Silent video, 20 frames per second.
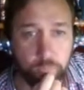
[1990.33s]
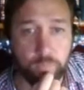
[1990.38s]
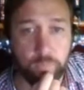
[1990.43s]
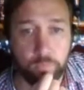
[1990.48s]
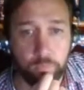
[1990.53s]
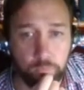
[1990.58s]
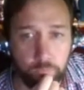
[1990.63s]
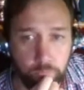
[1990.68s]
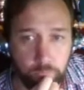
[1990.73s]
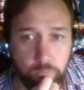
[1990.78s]

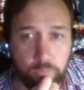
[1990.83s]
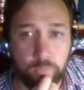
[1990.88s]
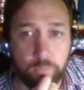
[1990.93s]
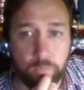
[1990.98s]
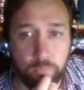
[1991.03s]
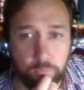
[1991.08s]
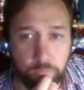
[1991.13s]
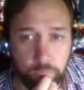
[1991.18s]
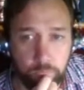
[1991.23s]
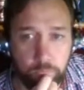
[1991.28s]
because
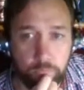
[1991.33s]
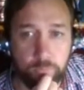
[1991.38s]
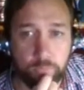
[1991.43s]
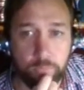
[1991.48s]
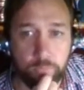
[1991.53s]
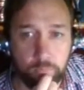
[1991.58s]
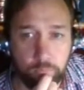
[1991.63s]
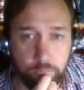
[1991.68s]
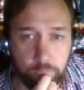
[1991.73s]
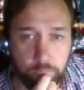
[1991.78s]

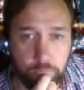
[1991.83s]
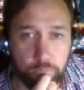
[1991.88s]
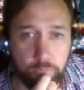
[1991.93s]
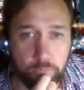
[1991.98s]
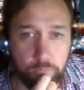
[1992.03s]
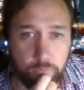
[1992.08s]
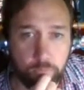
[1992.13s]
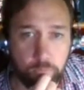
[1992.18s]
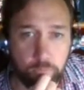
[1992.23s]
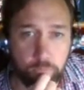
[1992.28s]
the
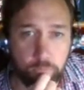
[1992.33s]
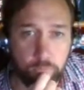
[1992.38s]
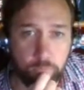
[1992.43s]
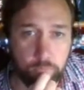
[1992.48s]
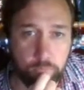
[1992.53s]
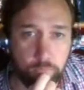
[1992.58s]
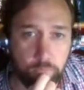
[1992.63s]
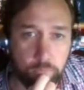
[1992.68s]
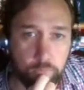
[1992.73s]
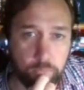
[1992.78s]
professionals
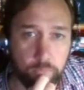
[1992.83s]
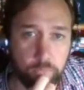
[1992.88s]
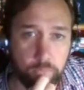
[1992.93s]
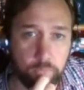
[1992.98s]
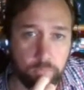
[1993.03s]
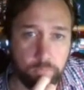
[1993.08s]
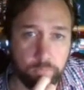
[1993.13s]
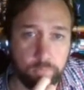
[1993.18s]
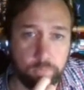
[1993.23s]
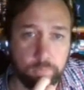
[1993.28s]
there would
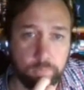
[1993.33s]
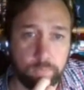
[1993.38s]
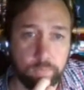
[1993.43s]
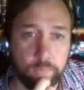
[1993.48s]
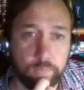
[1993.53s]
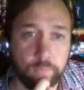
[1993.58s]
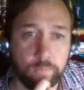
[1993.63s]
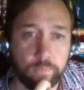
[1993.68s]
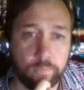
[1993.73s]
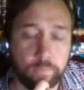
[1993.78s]

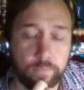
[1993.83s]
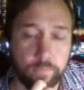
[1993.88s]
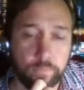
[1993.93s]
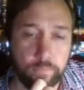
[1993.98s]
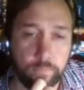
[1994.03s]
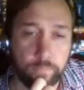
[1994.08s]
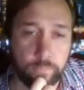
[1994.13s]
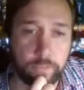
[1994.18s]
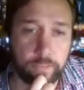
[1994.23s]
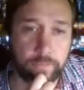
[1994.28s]
understand what
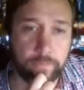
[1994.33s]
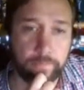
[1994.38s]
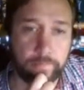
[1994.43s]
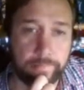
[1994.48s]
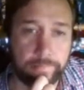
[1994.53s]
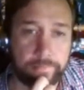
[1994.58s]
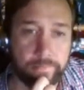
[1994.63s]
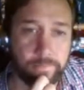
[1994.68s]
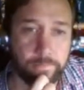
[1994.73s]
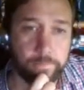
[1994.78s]
you're going
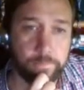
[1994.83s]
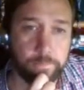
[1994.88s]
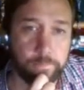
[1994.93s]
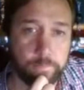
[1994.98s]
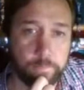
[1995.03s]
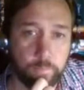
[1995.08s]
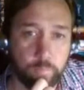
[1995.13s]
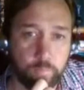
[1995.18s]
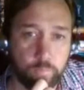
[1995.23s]
through